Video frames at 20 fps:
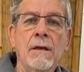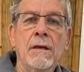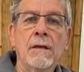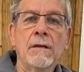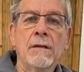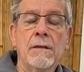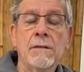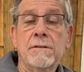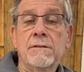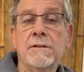
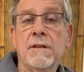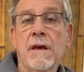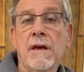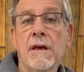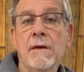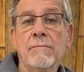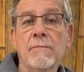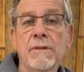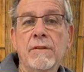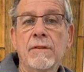It's
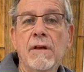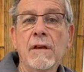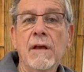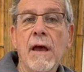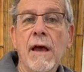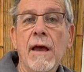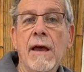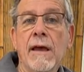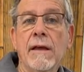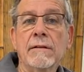time that they
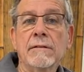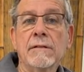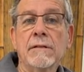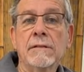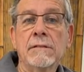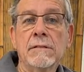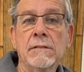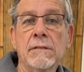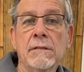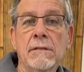act.
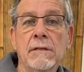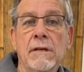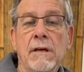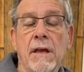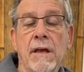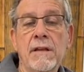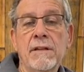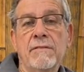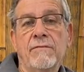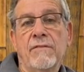
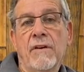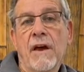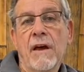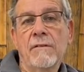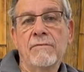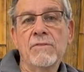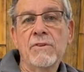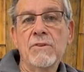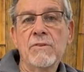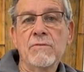
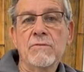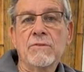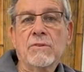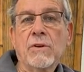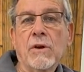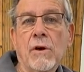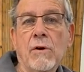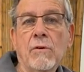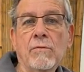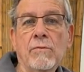85 years
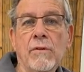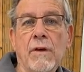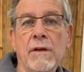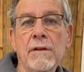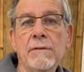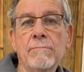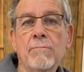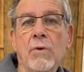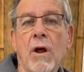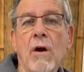ago,
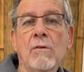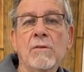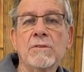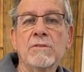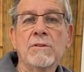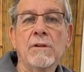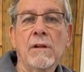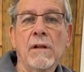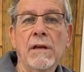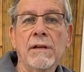they brought
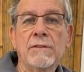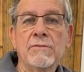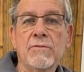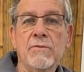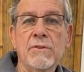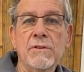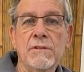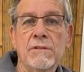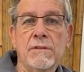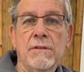us
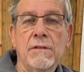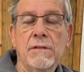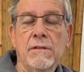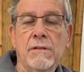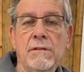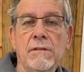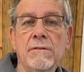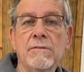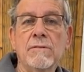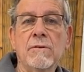electricity,
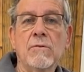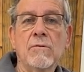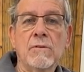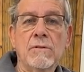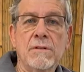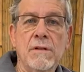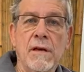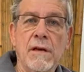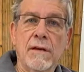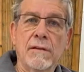and so
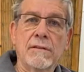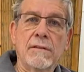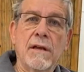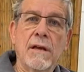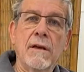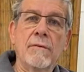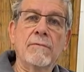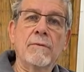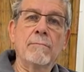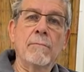it's now
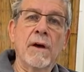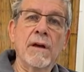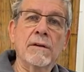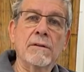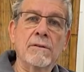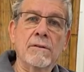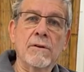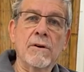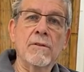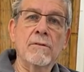time to make
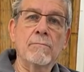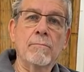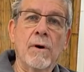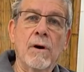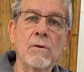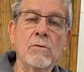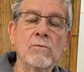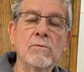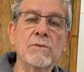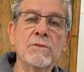another
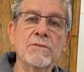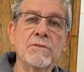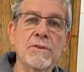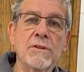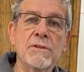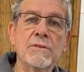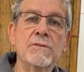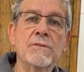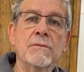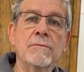bold
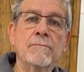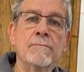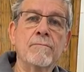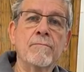decision.